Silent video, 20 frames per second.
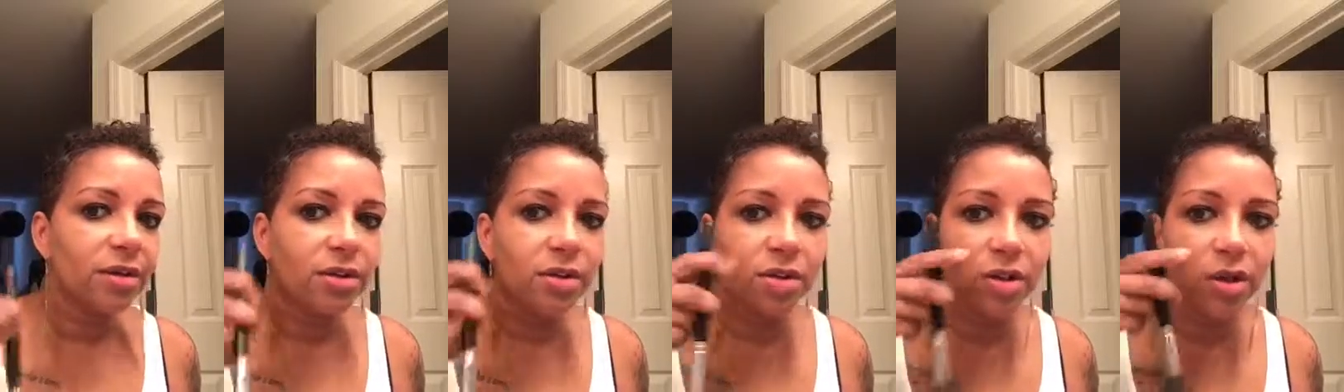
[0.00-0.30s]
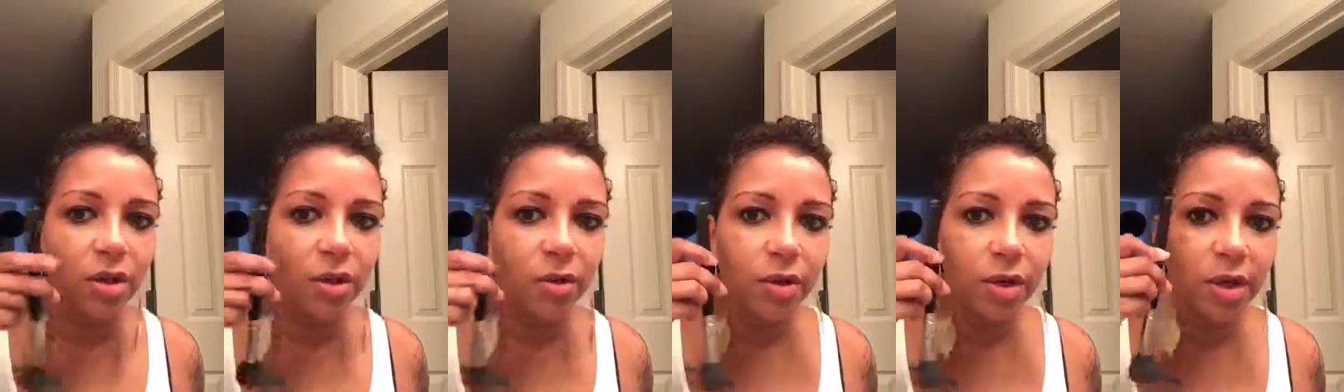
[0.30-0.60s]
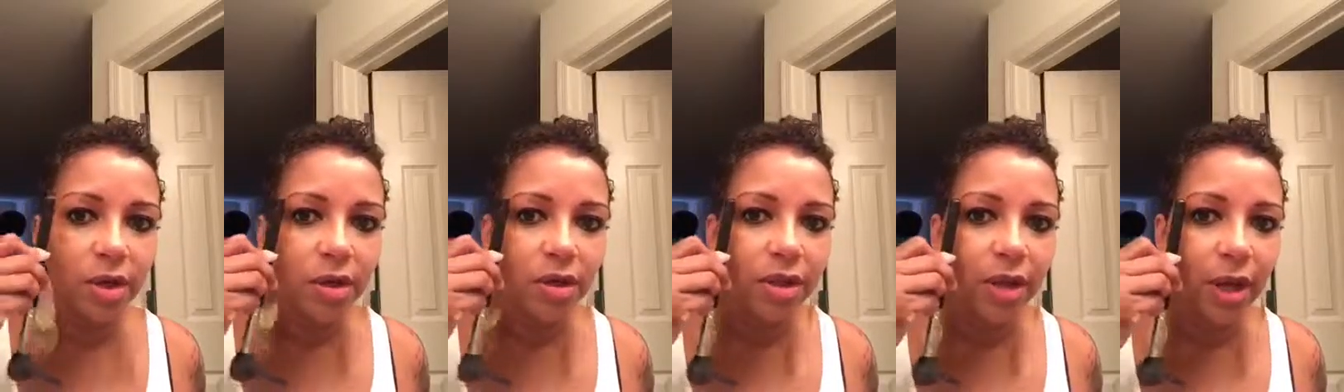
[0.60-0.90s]
So
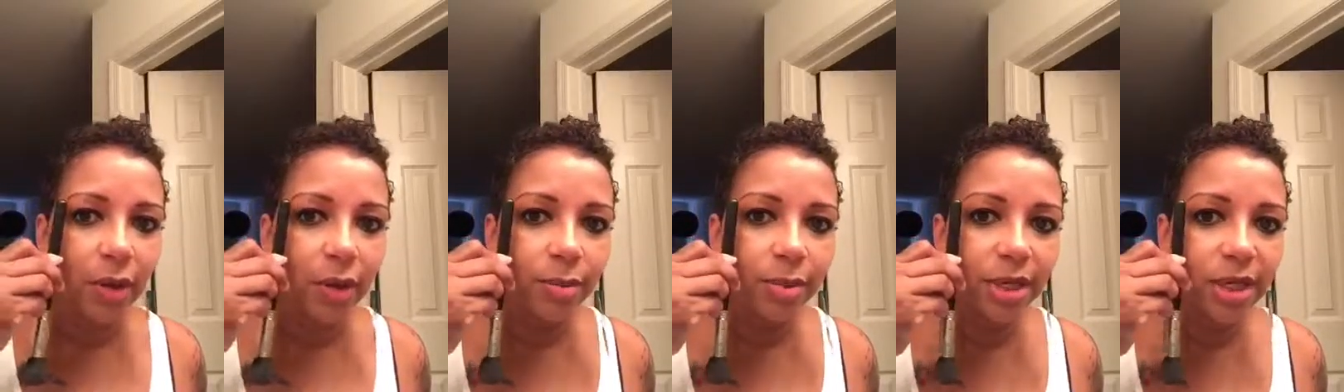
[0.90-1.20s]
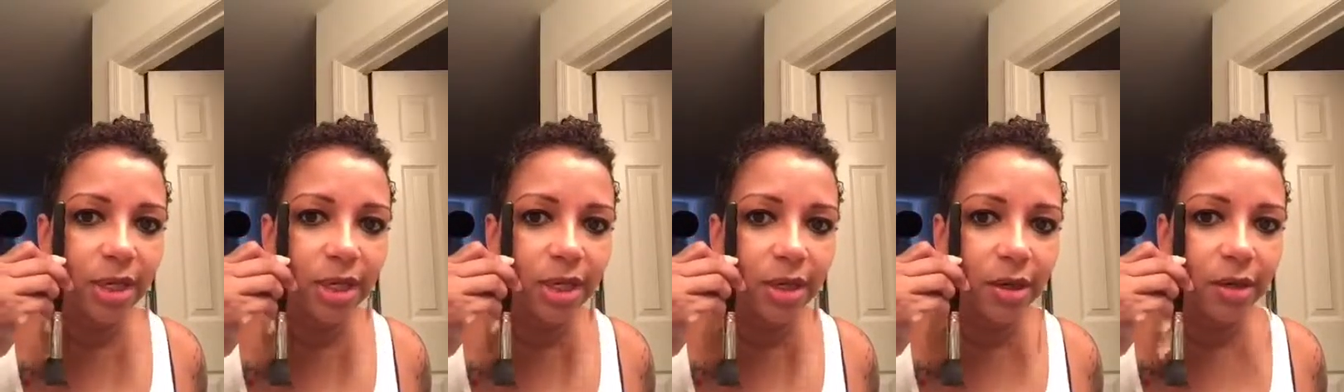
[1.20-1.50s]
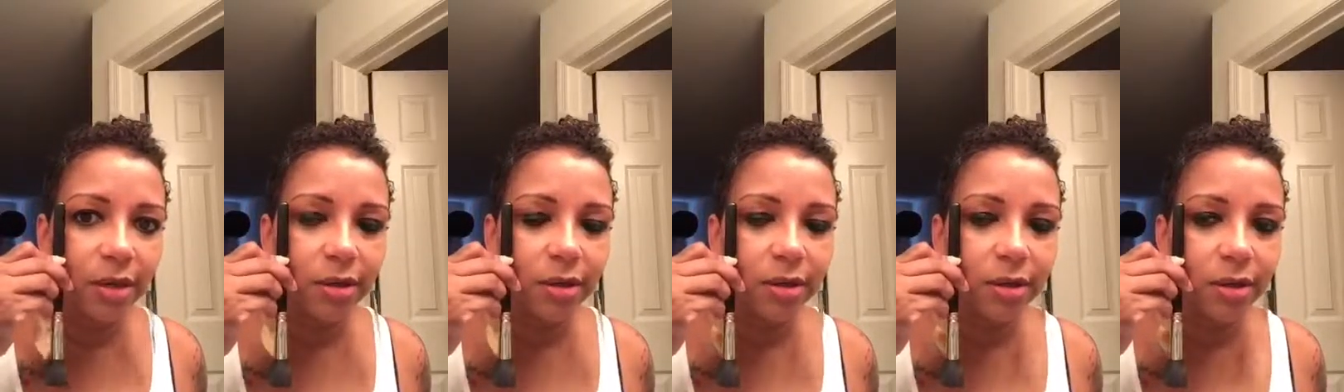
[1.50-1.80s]
that would be
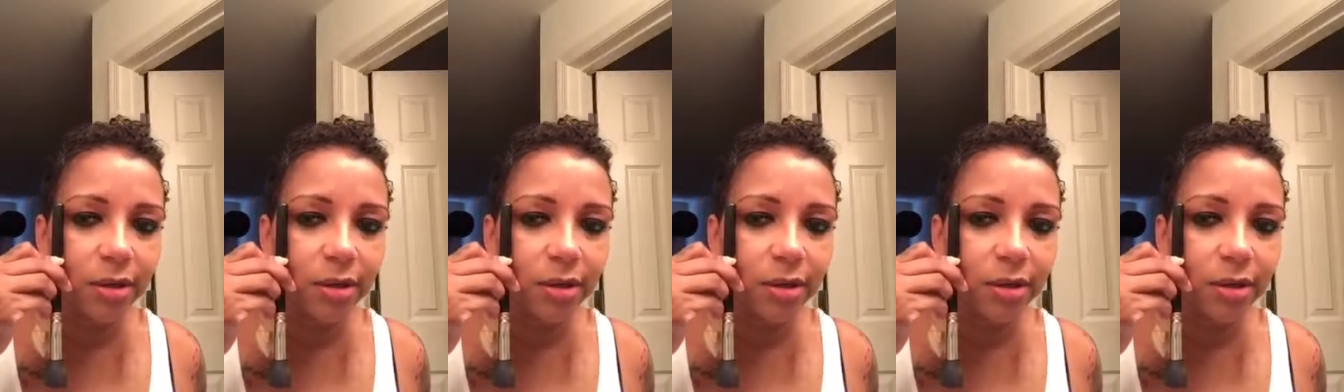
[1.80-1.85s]
here.